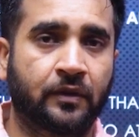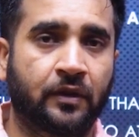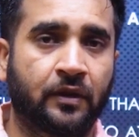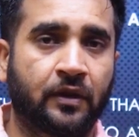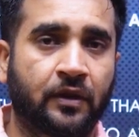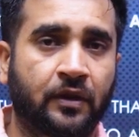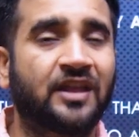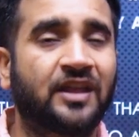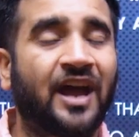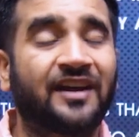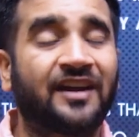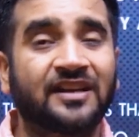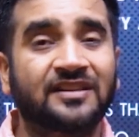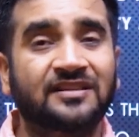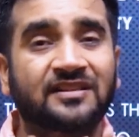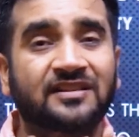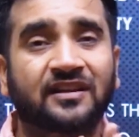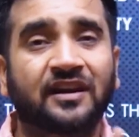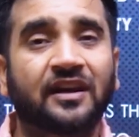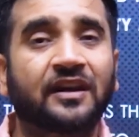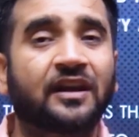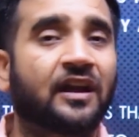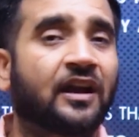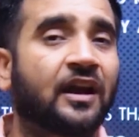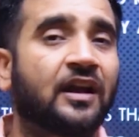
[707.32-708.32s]
That is
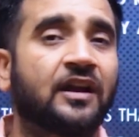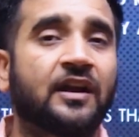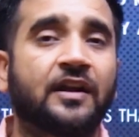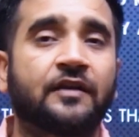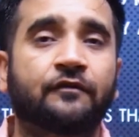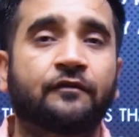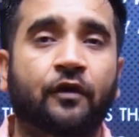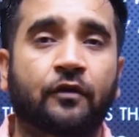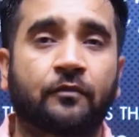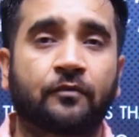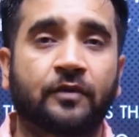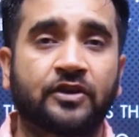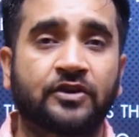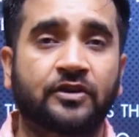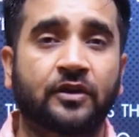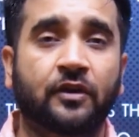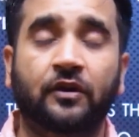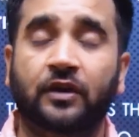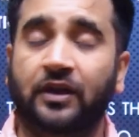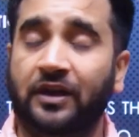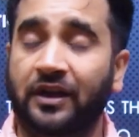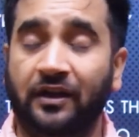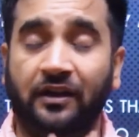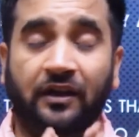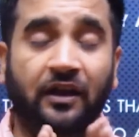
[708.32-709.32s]
critical information,
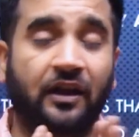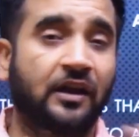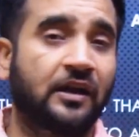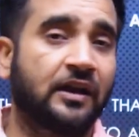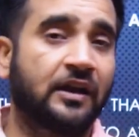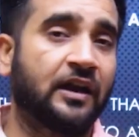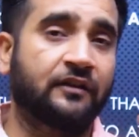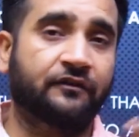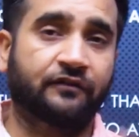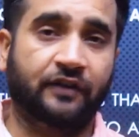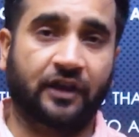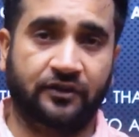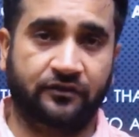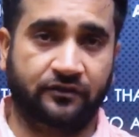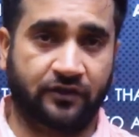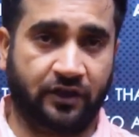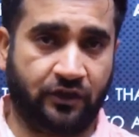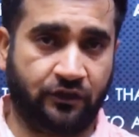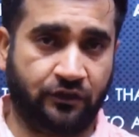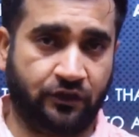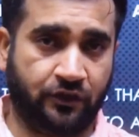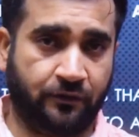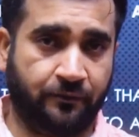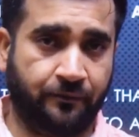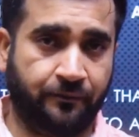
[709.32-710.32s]
critical
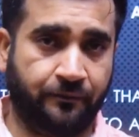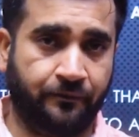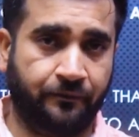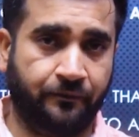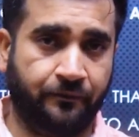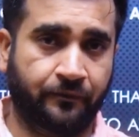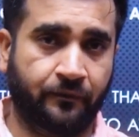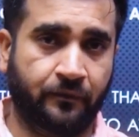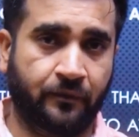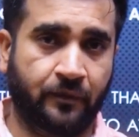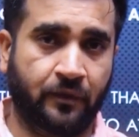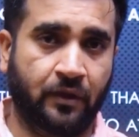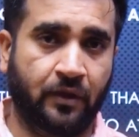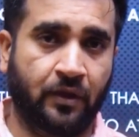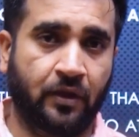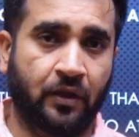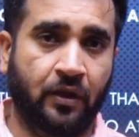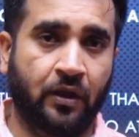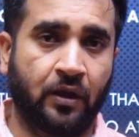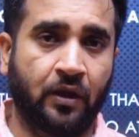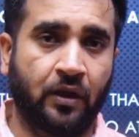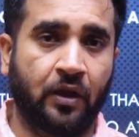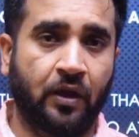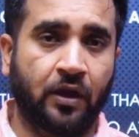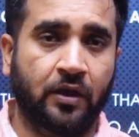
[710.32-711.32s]
infrastructure.
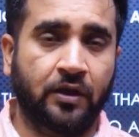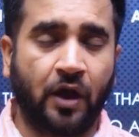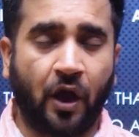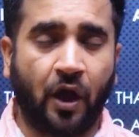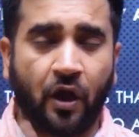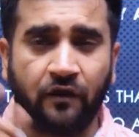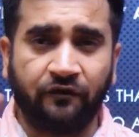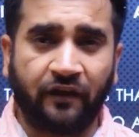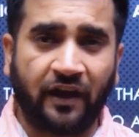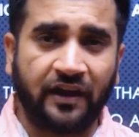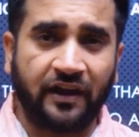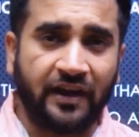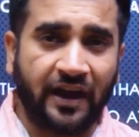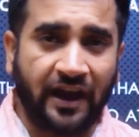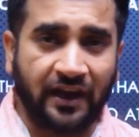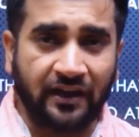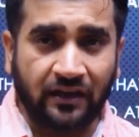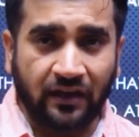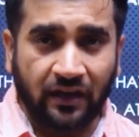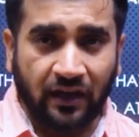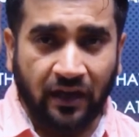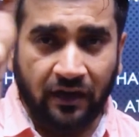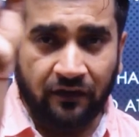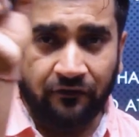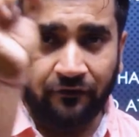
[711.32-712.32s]
Now, if I add
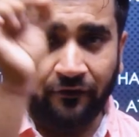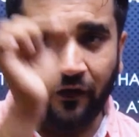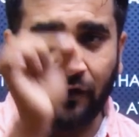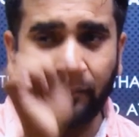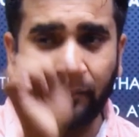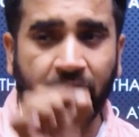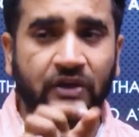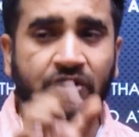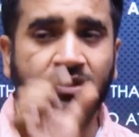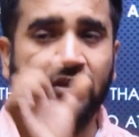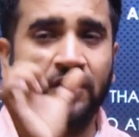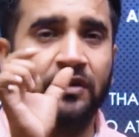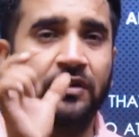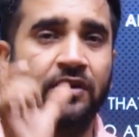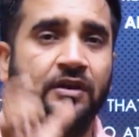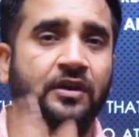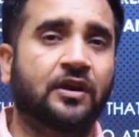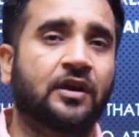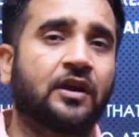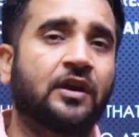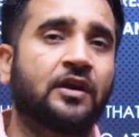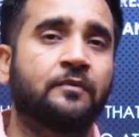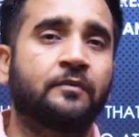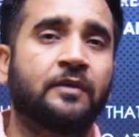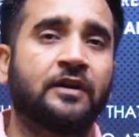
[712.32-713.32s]
information
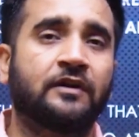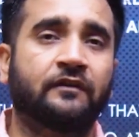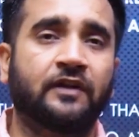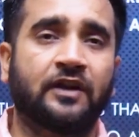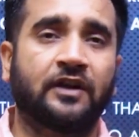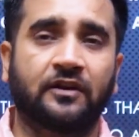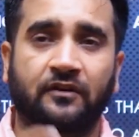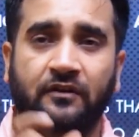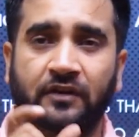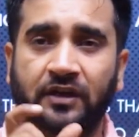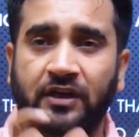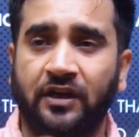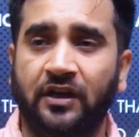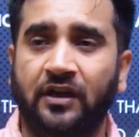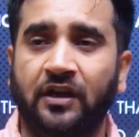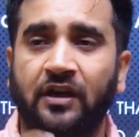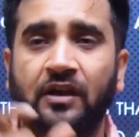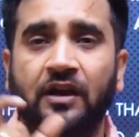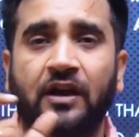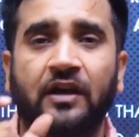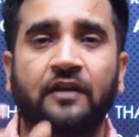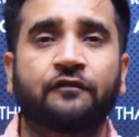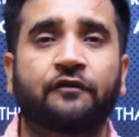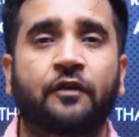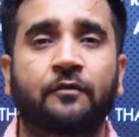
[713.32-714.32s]
in between, critical
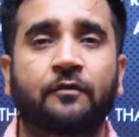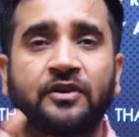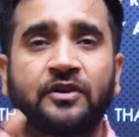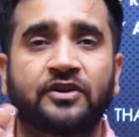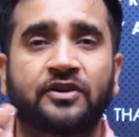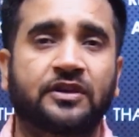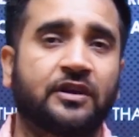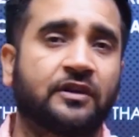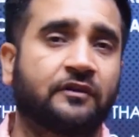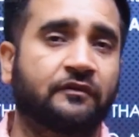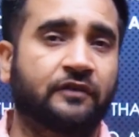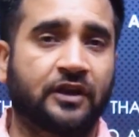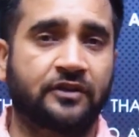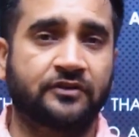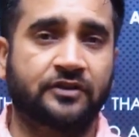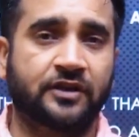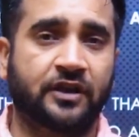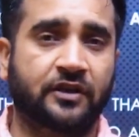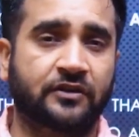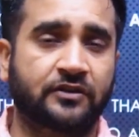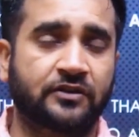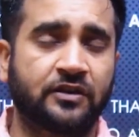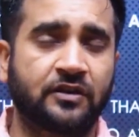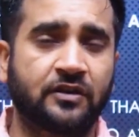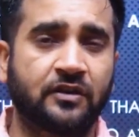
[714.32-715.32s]
information
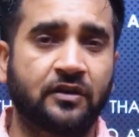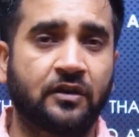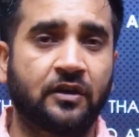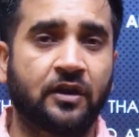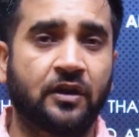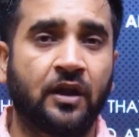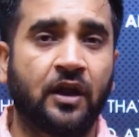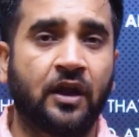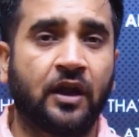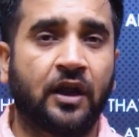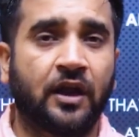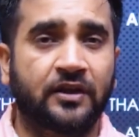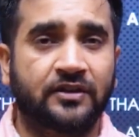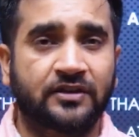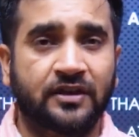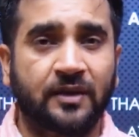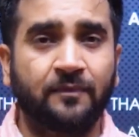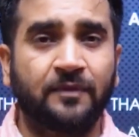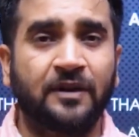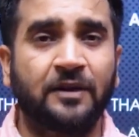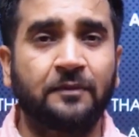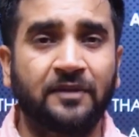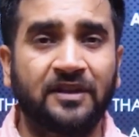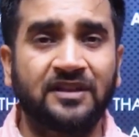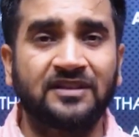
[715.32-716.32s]
infrastructure, it simply
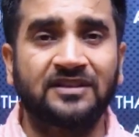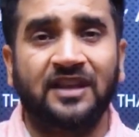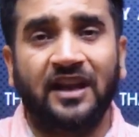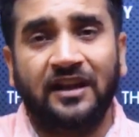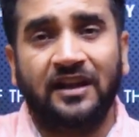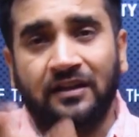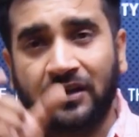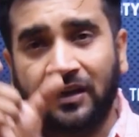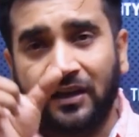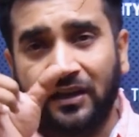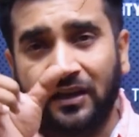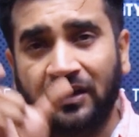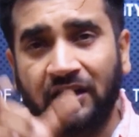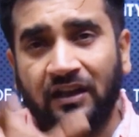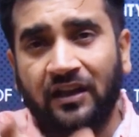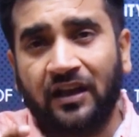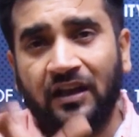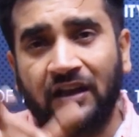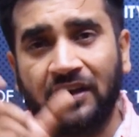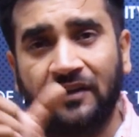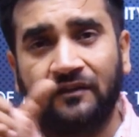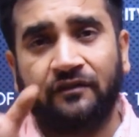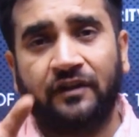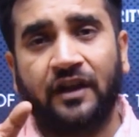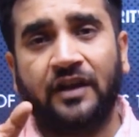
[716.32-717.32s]
means that critical
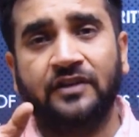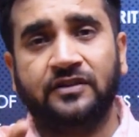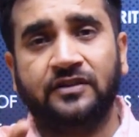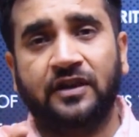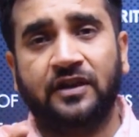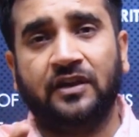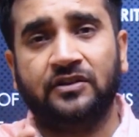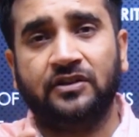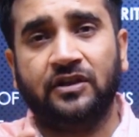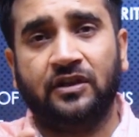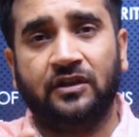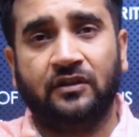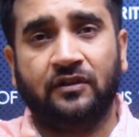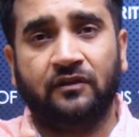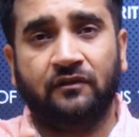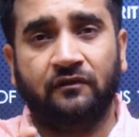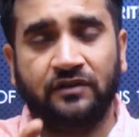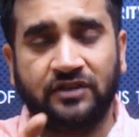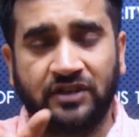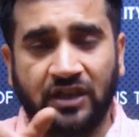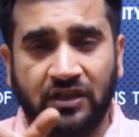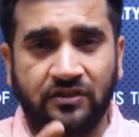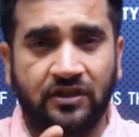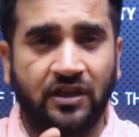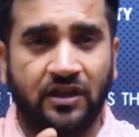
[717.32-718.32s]
infrastructure, which
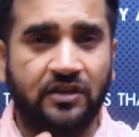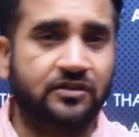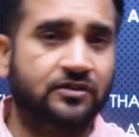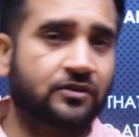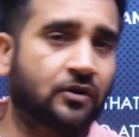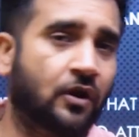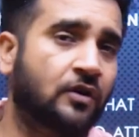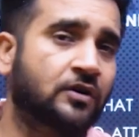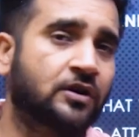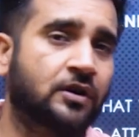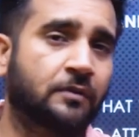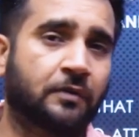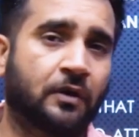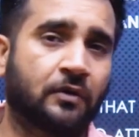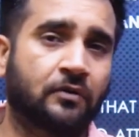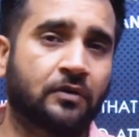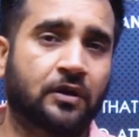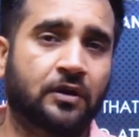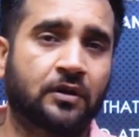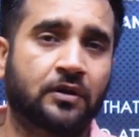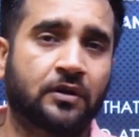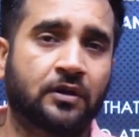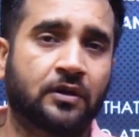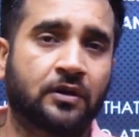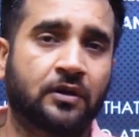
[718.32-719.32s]
I just talked about,
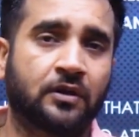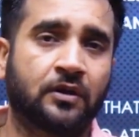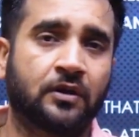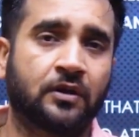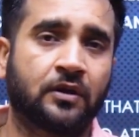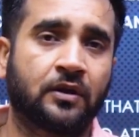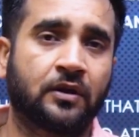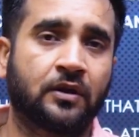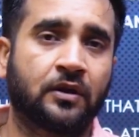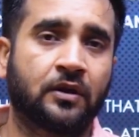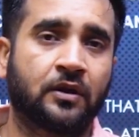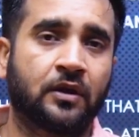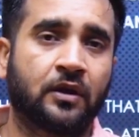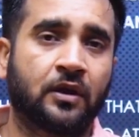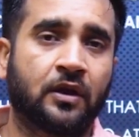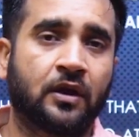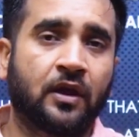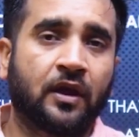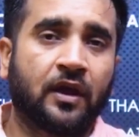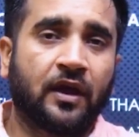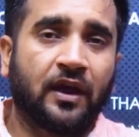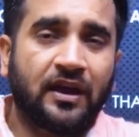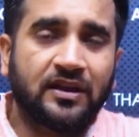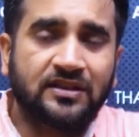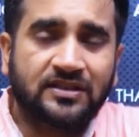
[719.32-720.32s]

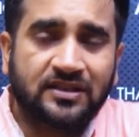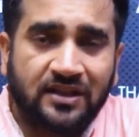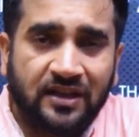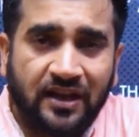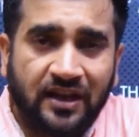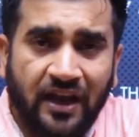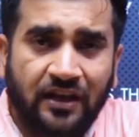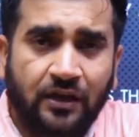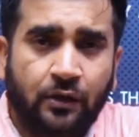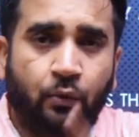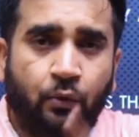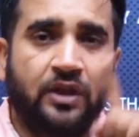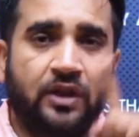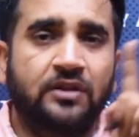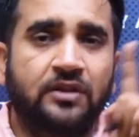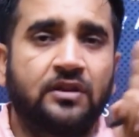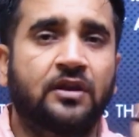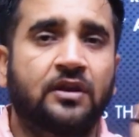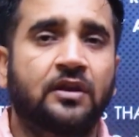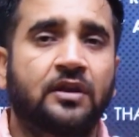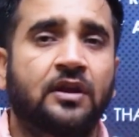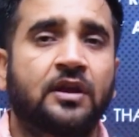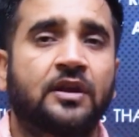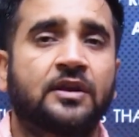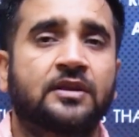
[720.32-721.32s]
is linked with
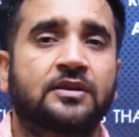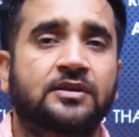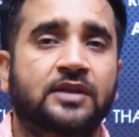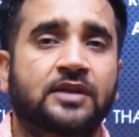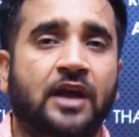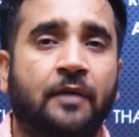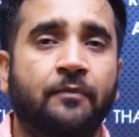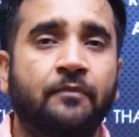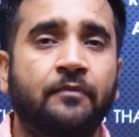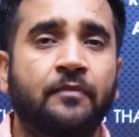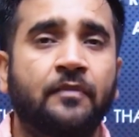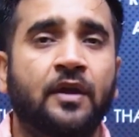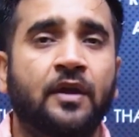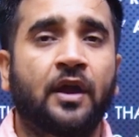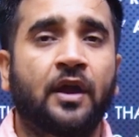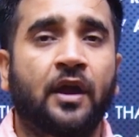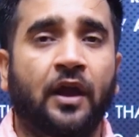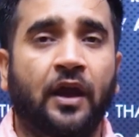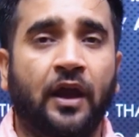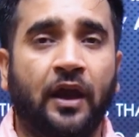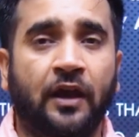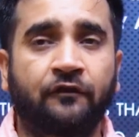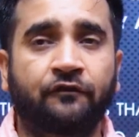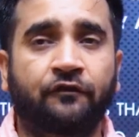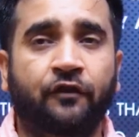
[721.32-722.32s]
some
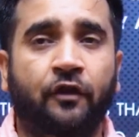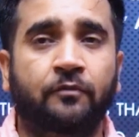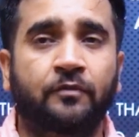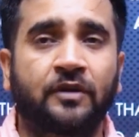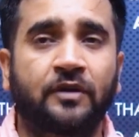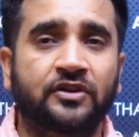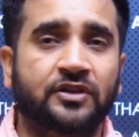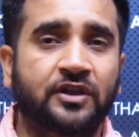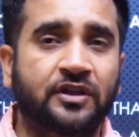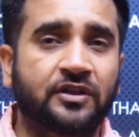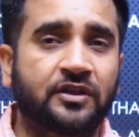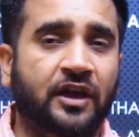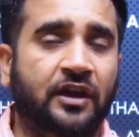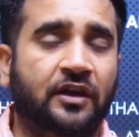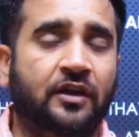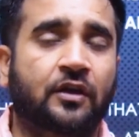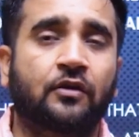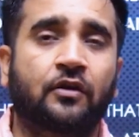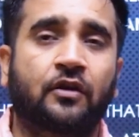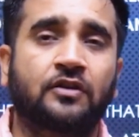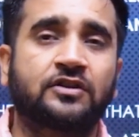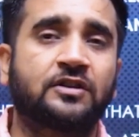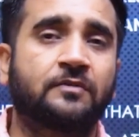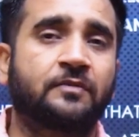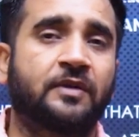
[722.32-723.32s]
information
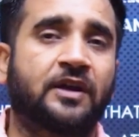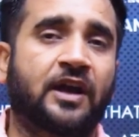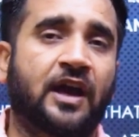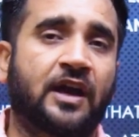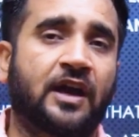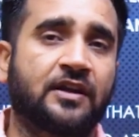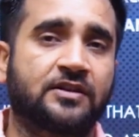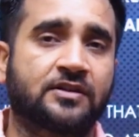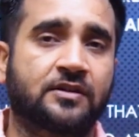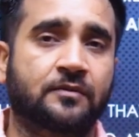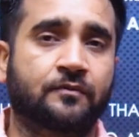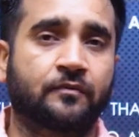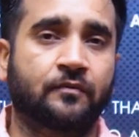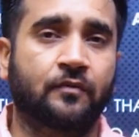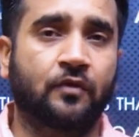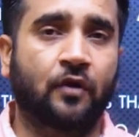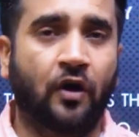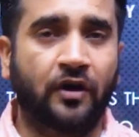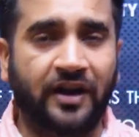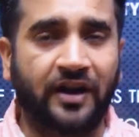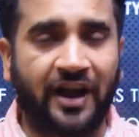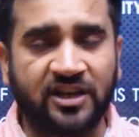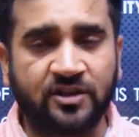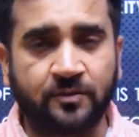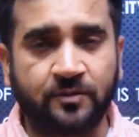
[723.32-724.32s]
technology mechanism or
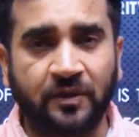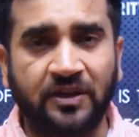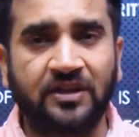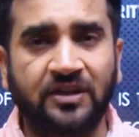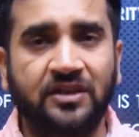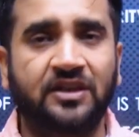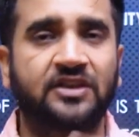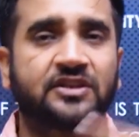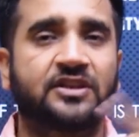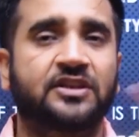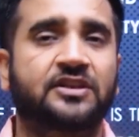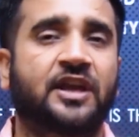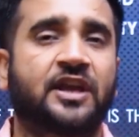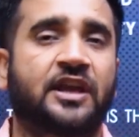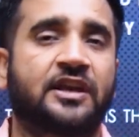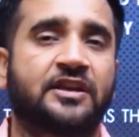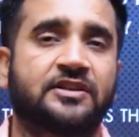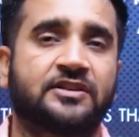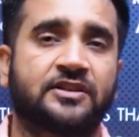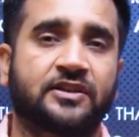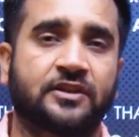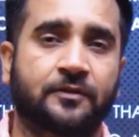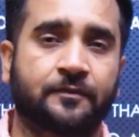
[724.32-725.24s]
has been digitized.